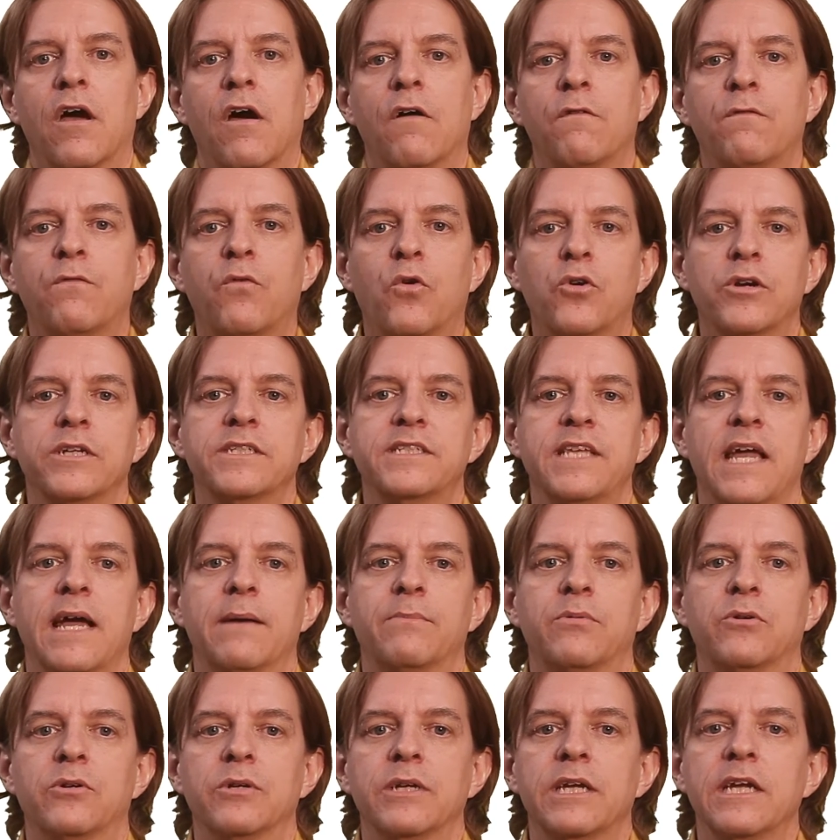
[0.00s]
For
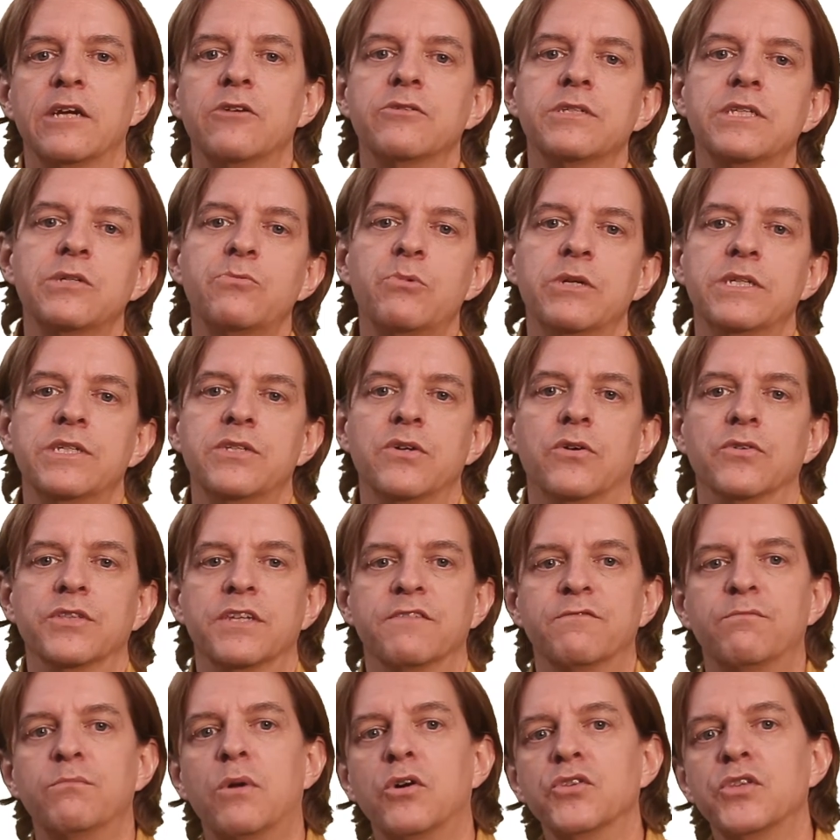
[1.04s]
example, here's the result
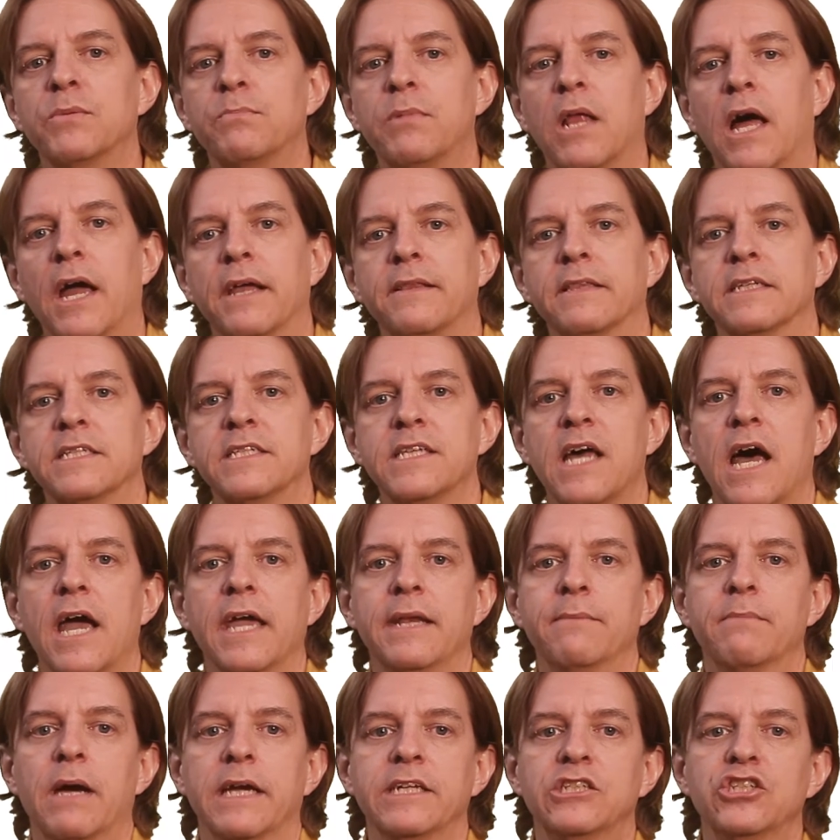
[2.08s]
of multiplying the
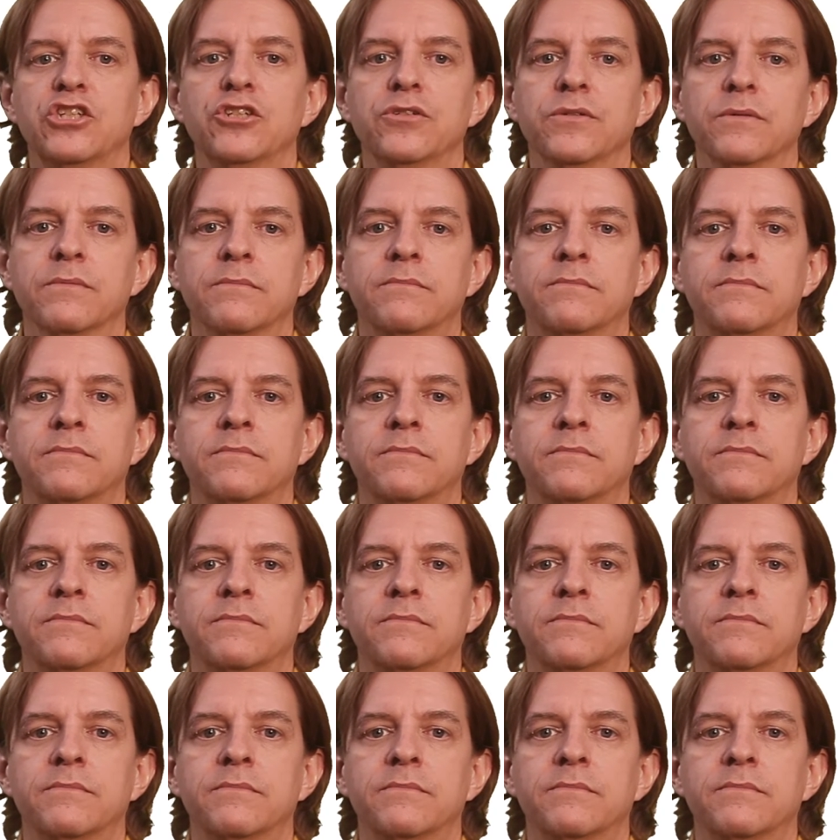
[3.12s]
sine by 2.